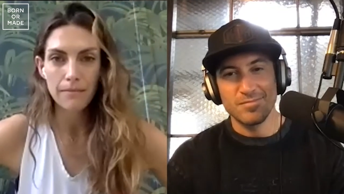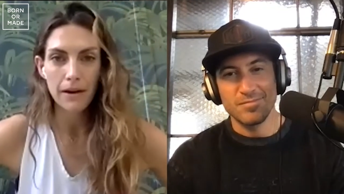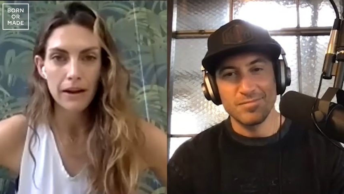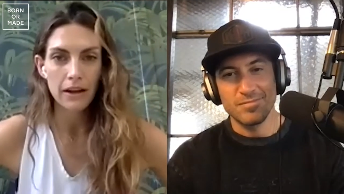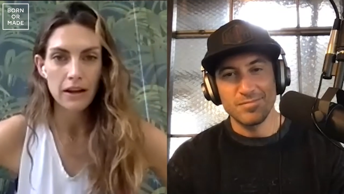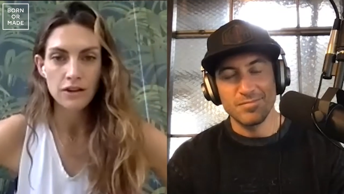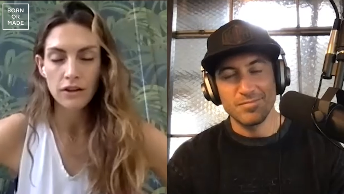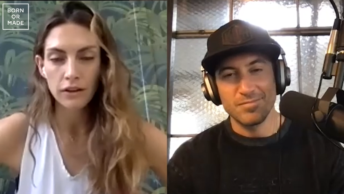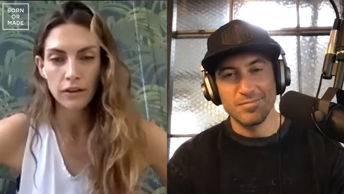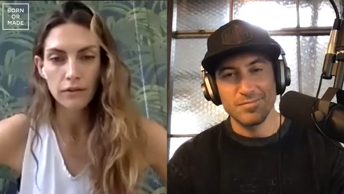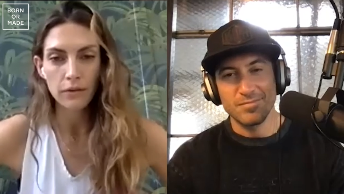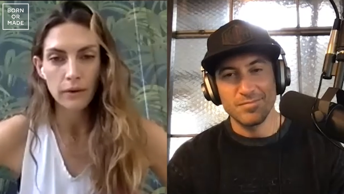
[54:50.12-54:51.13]
Speaker 1: my
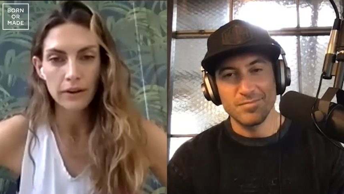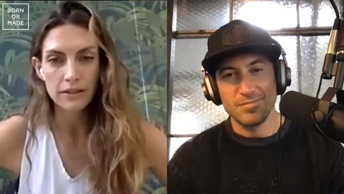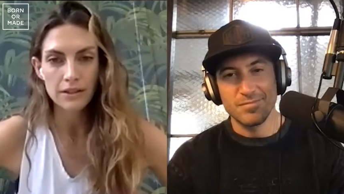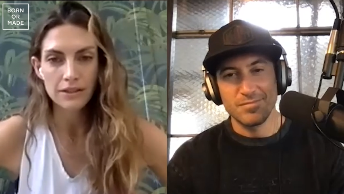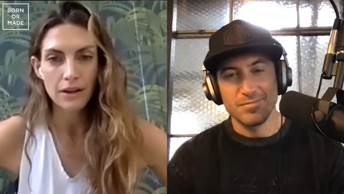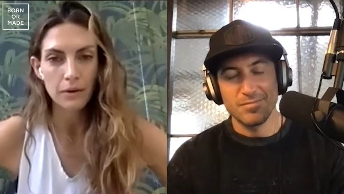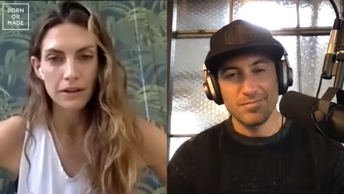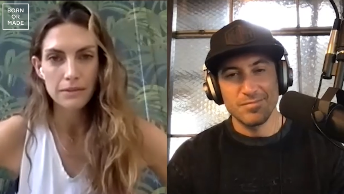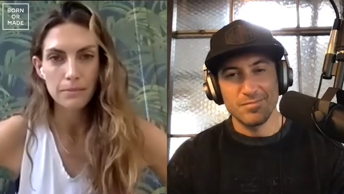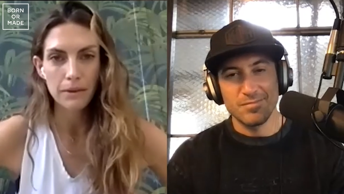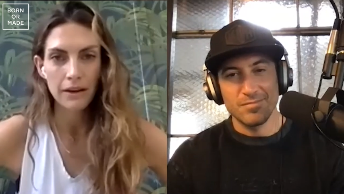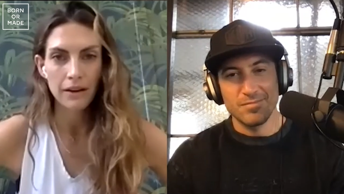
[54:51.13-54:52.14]
internal voice has
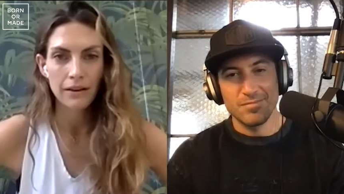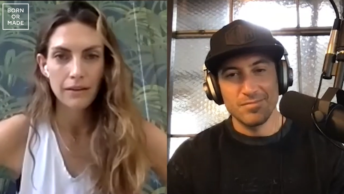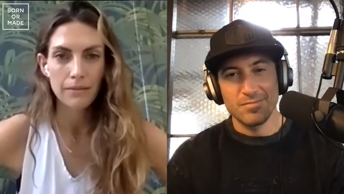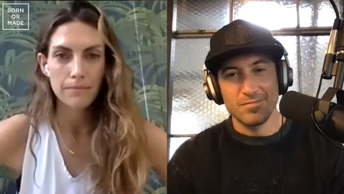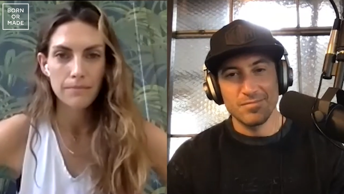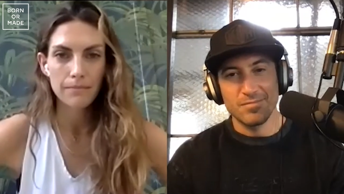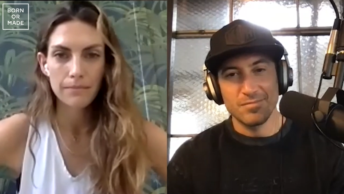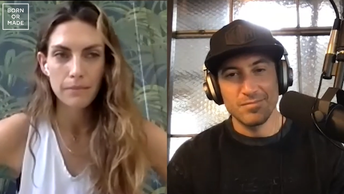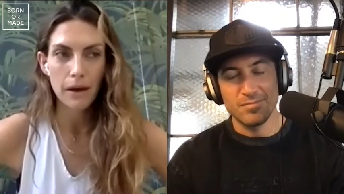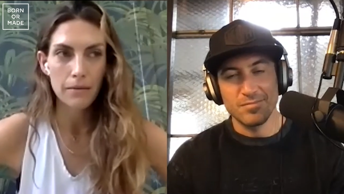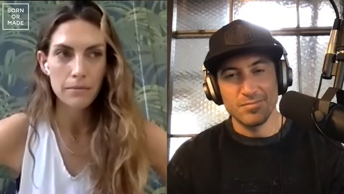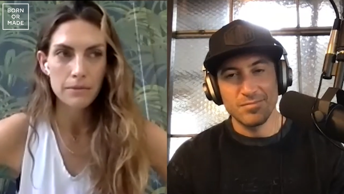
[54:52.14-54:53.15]
always been
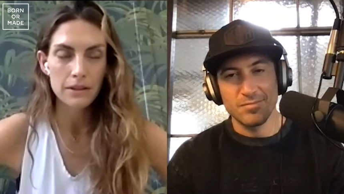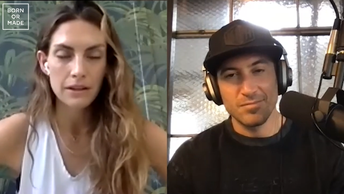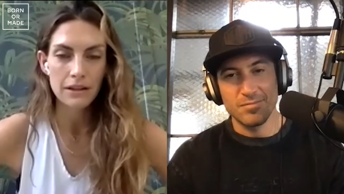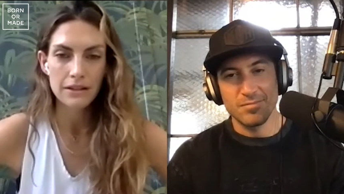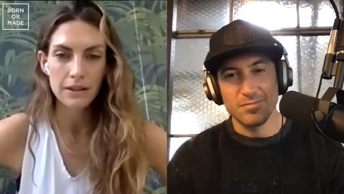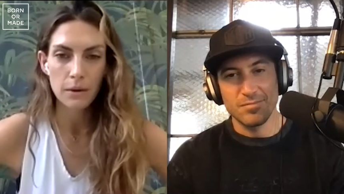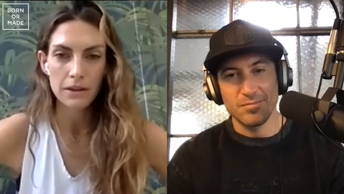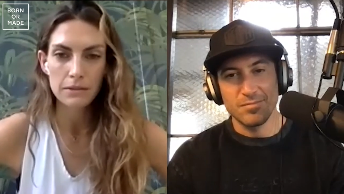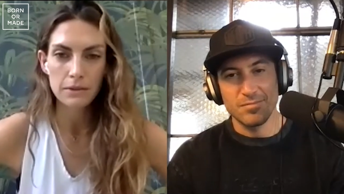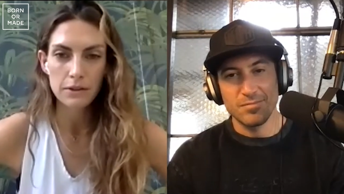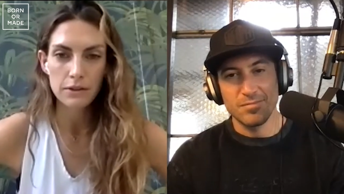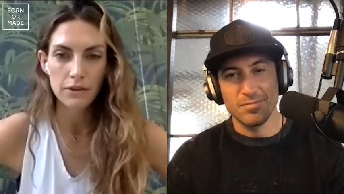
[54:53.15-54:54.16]
pumped and has
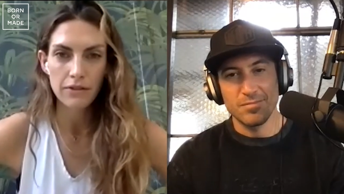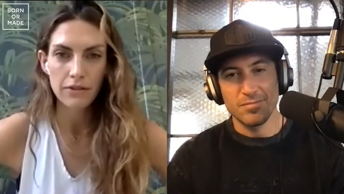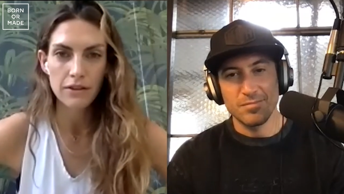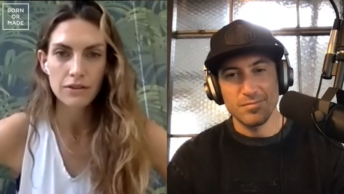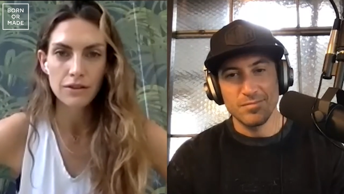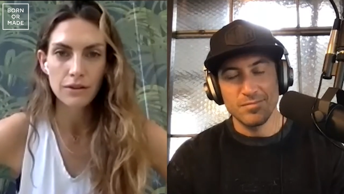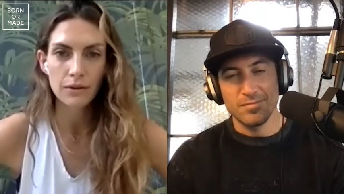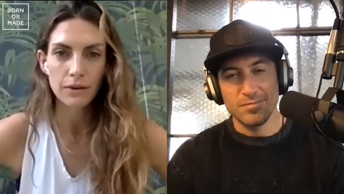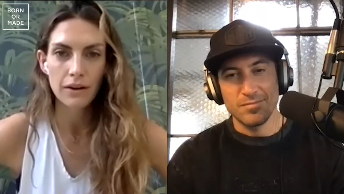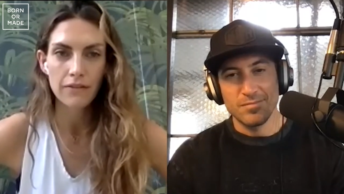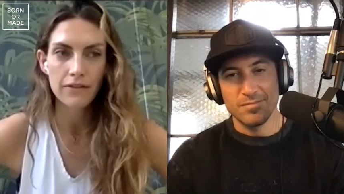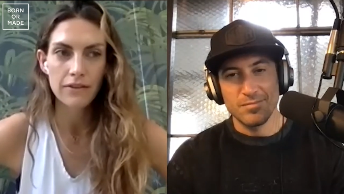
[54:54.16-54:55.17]
always been driven
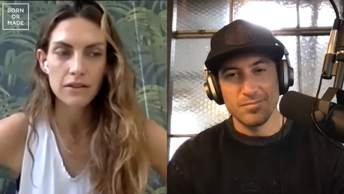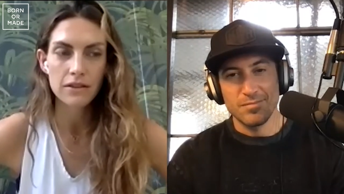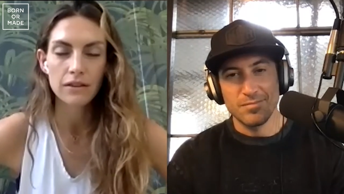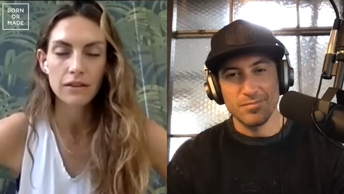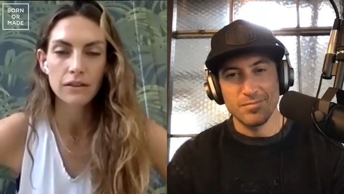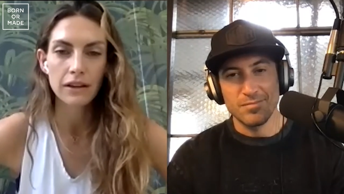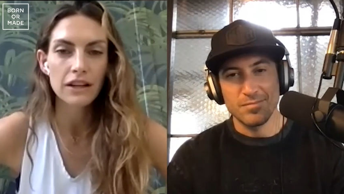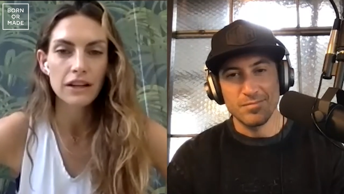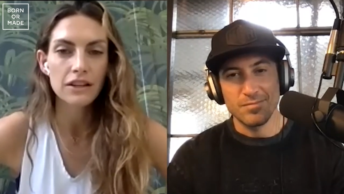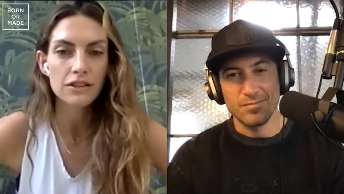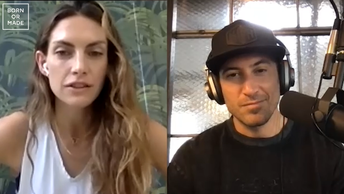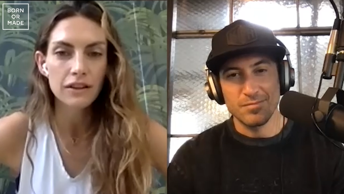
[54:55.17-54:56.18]
to a physical
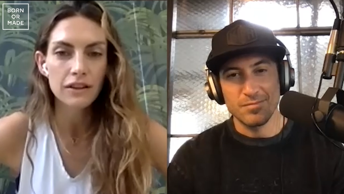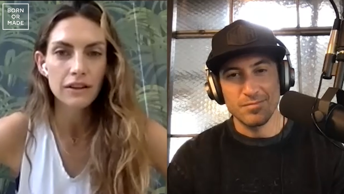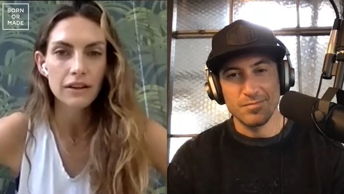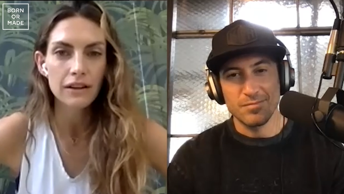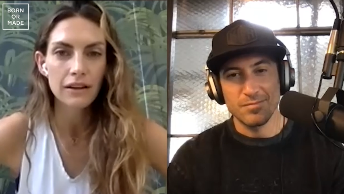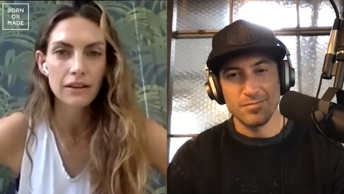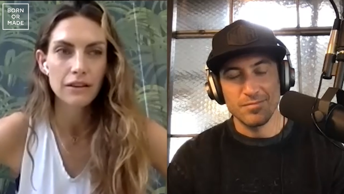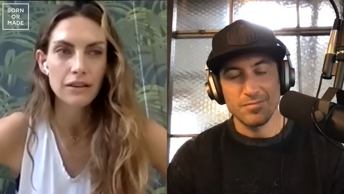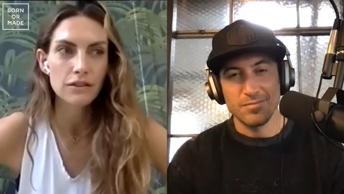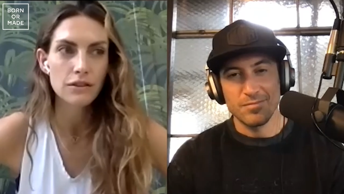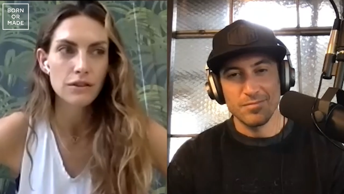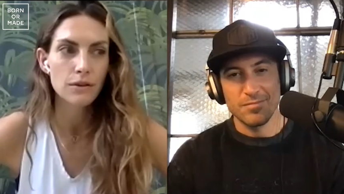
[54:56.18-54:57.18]
nature and
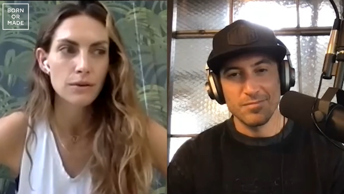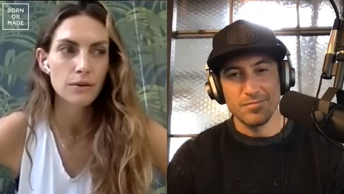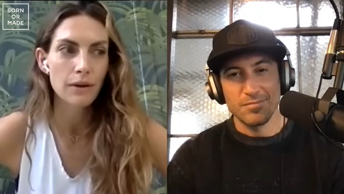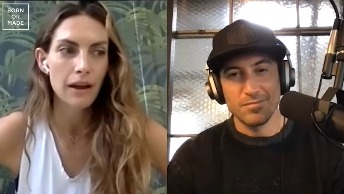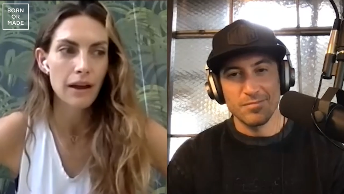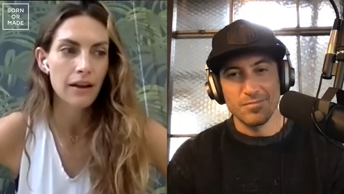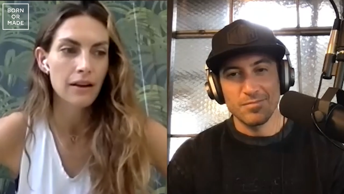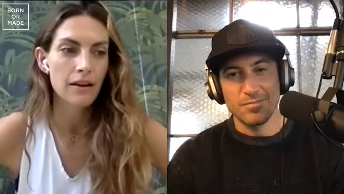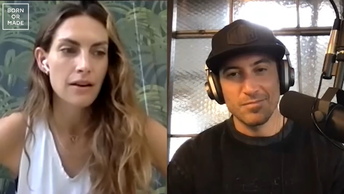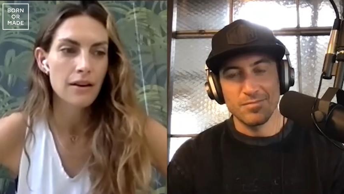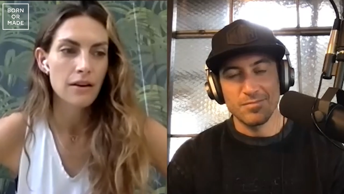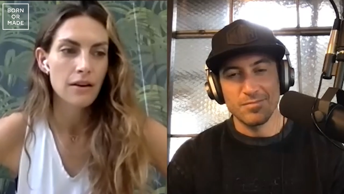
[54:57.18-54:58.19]
to
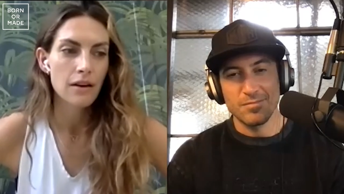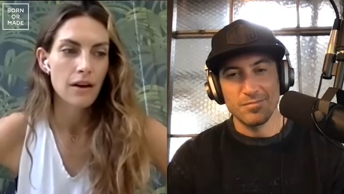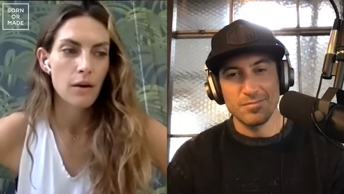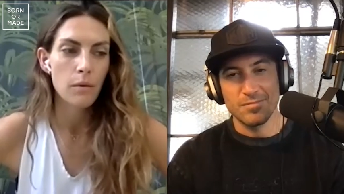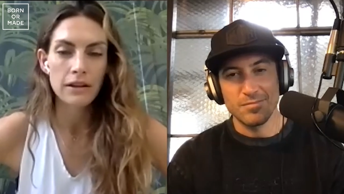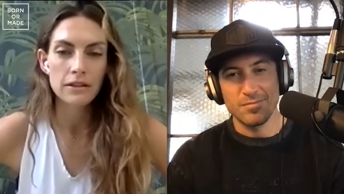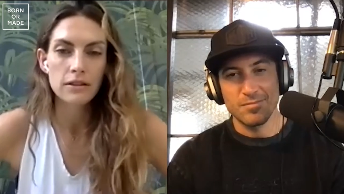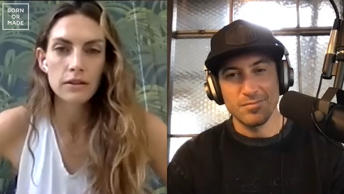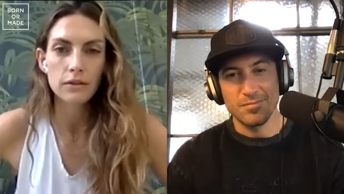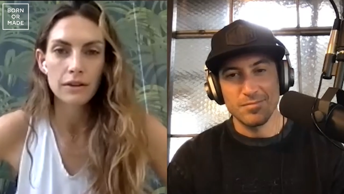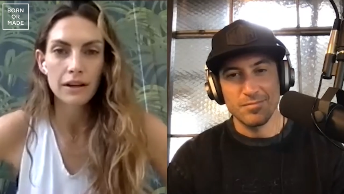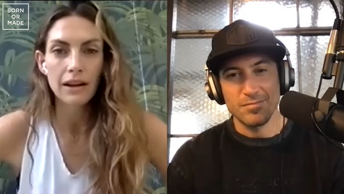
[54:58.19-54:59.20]
a a way
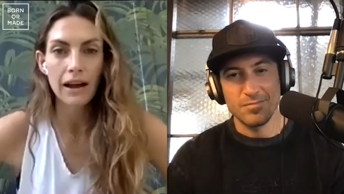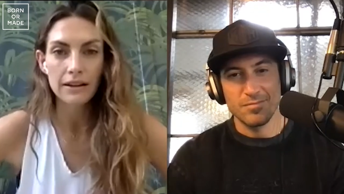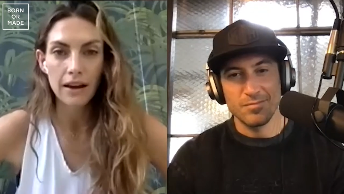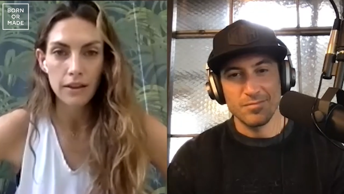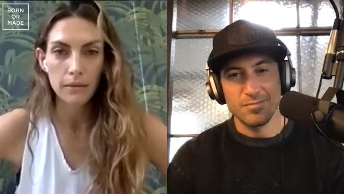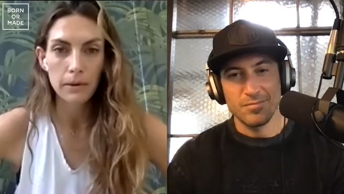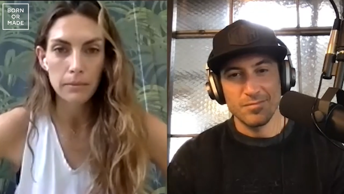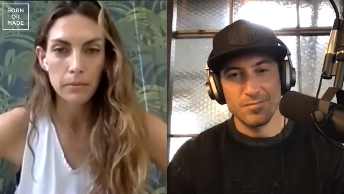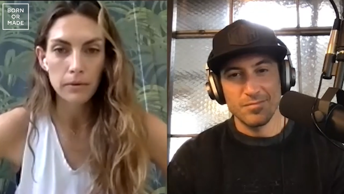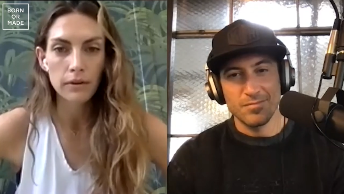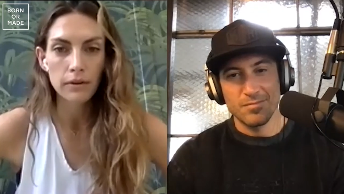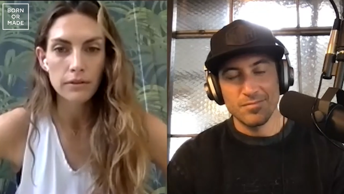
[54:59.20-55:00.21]
to connect other
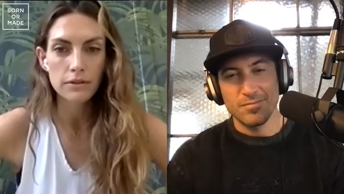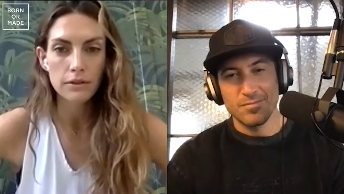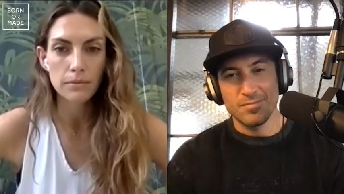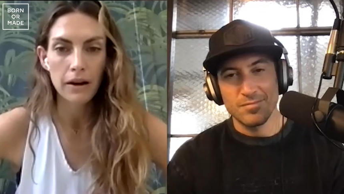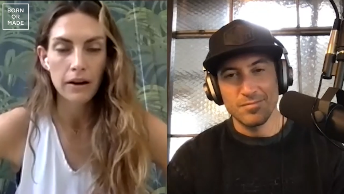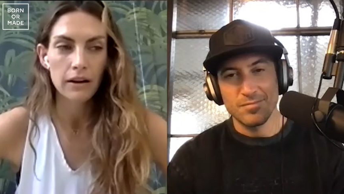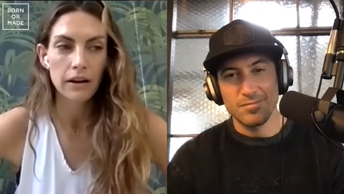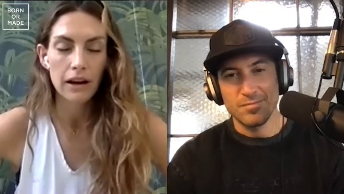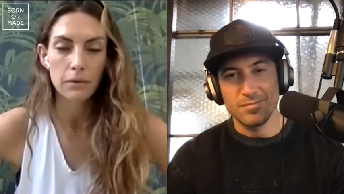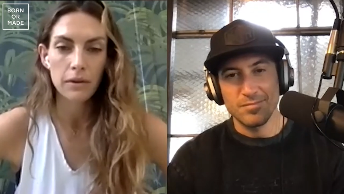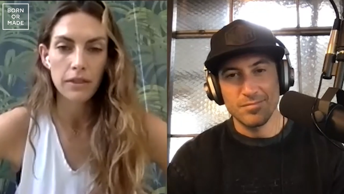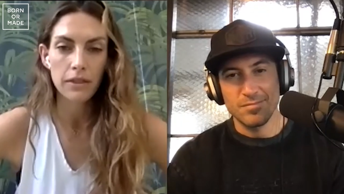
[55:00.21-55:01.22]
people to better connect with